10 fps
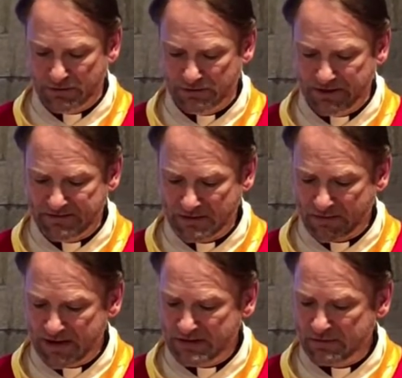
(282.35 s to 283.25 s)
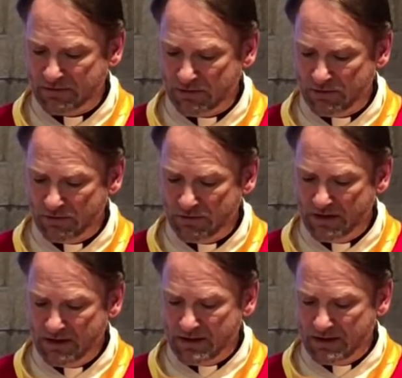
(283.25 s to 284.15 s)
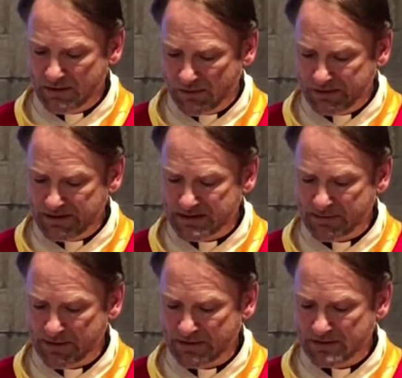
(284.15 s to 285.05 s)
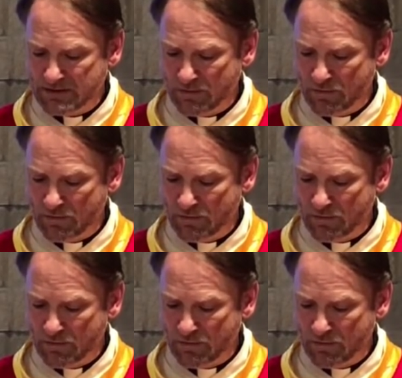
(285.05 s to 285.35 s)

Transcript: who lives and reigns with you, the Holy Spirit,